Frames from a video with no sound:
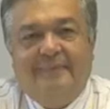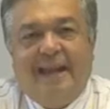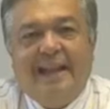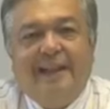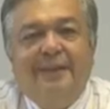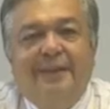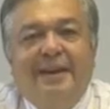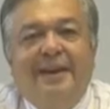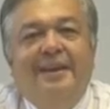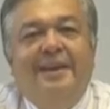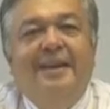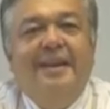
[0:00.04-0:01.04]
Hello there.
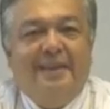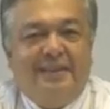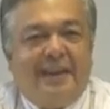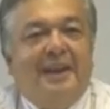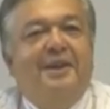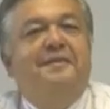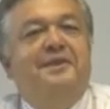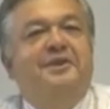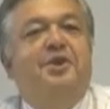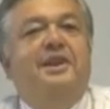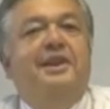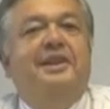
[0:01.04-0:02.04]
Thank you for
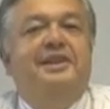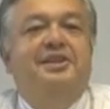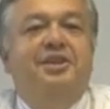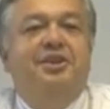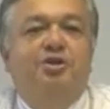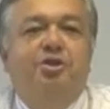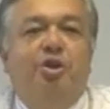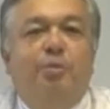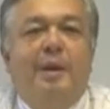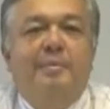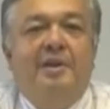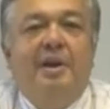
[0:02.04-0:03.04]
joining this short
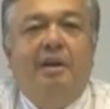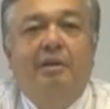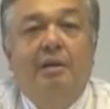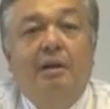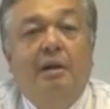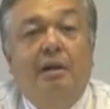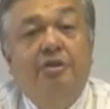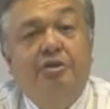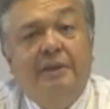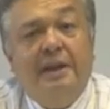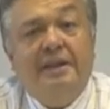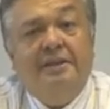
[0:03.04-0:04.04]
webinar on
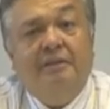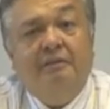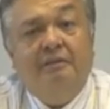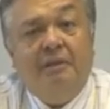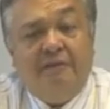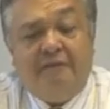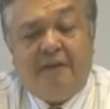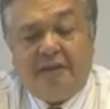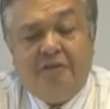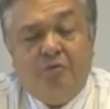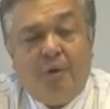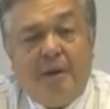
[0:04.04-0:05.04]
creating
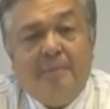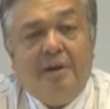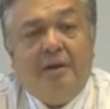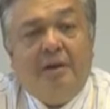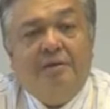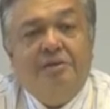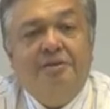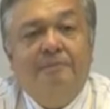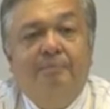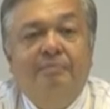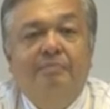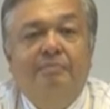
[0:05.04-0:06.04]
effective webinars.
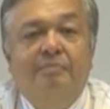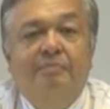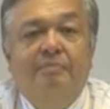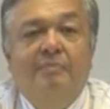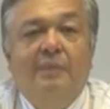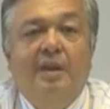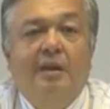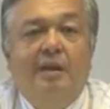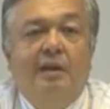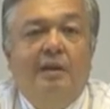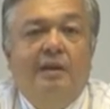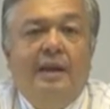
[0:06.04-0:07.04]

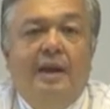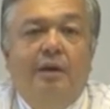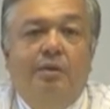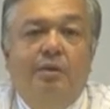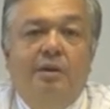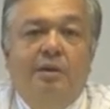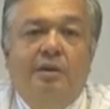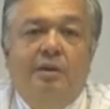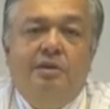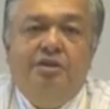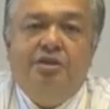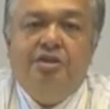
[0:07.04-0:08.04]
Now,
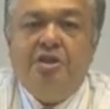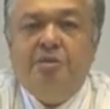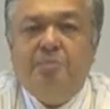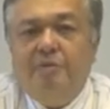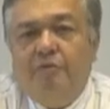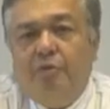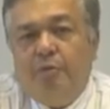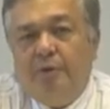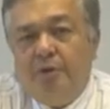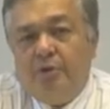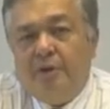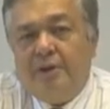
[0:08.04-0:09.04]
just before we
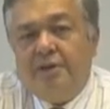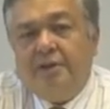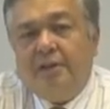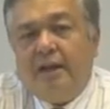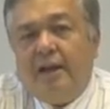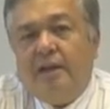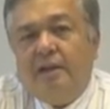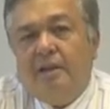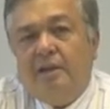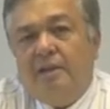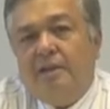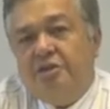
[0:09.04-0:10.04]
go into that,
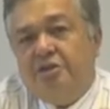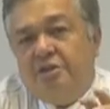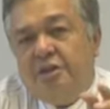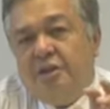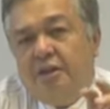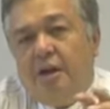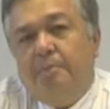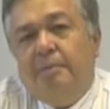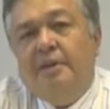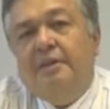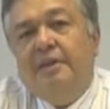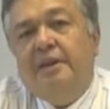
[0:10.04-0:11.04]
just a couple
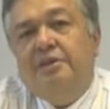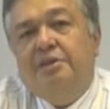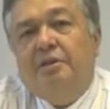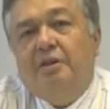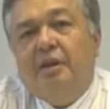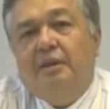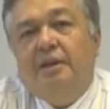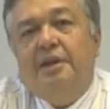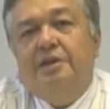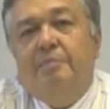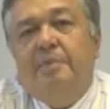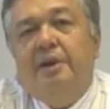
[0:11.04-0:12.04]
of things I'd like
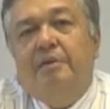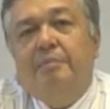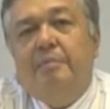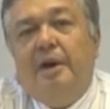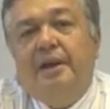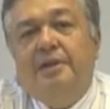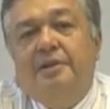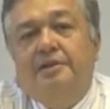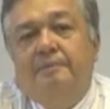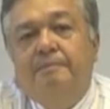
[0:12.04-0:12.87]
to bear in mind.